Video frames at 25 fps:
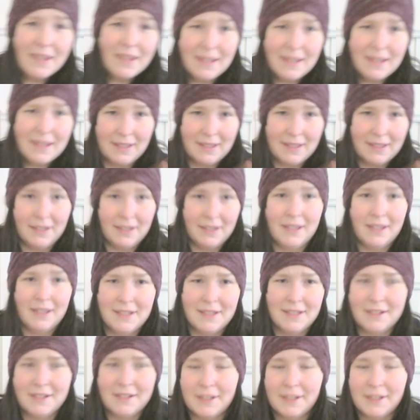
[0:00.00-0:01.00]
You
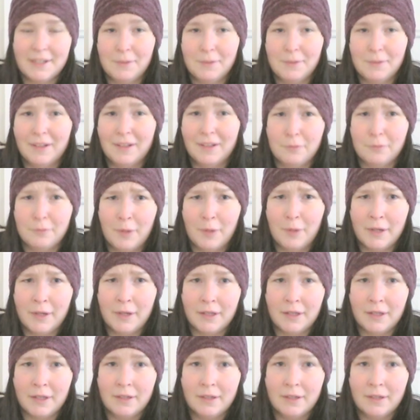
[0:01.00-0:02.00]
easily get
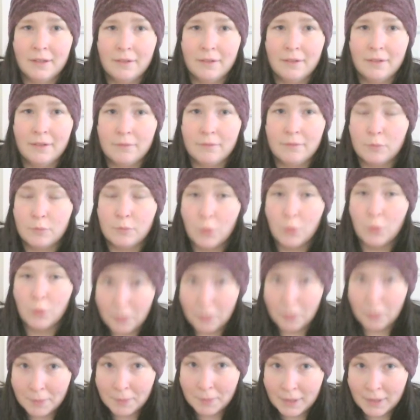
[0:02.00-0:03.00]
very
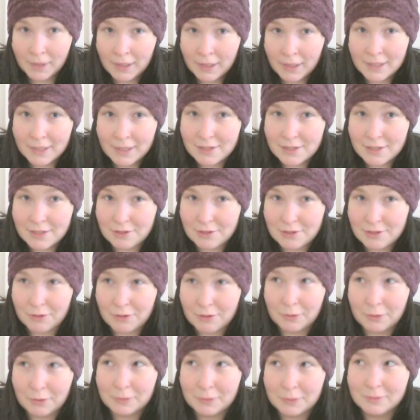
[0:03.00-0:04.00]
warm,
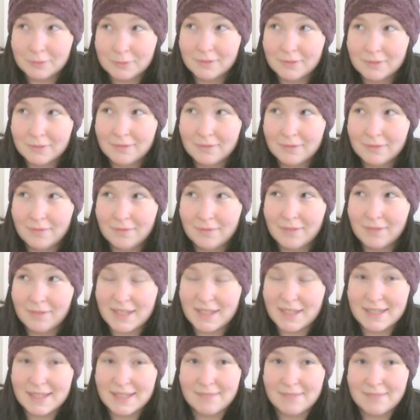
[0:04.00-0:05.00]
so
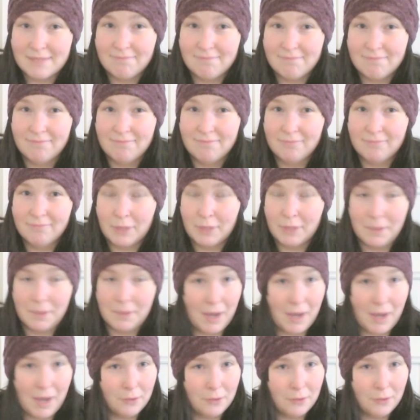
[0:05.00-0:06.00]
it's when
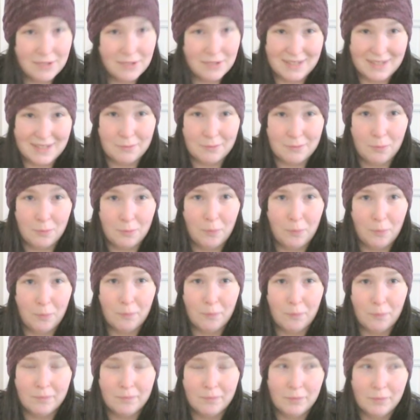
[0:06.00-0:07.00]
I'm out and
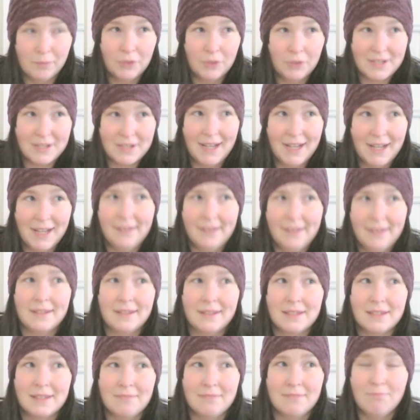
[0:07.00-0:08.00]
want a hat,
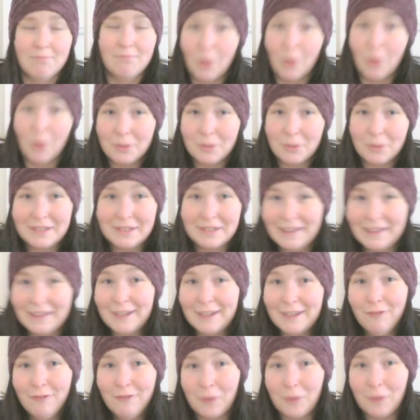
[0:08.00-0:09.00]
it's
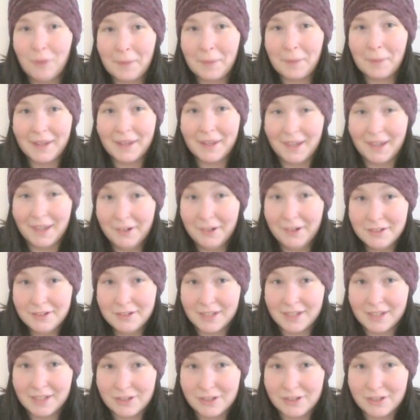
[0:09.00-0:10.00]
mostly for my
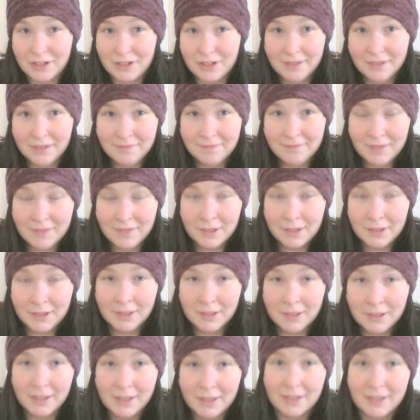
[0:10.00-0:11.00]
ears actually.
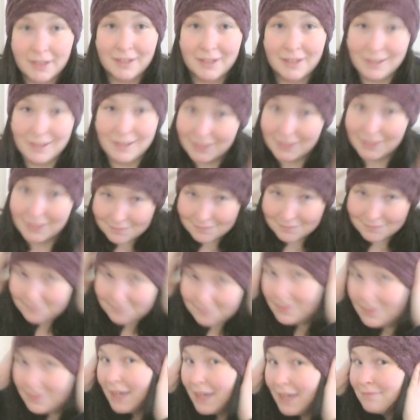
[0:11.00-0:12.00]

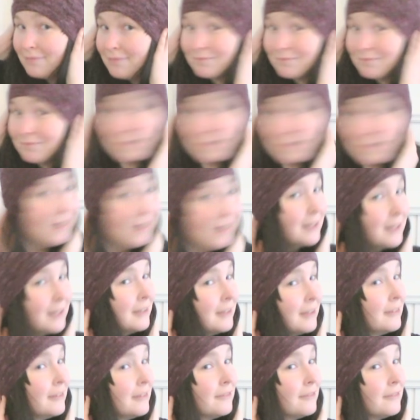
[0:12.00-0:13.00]
Yeah, but
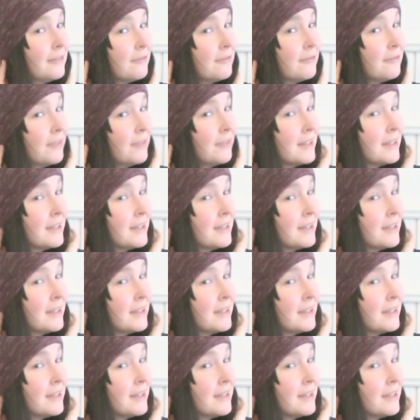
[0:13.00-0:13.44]
I think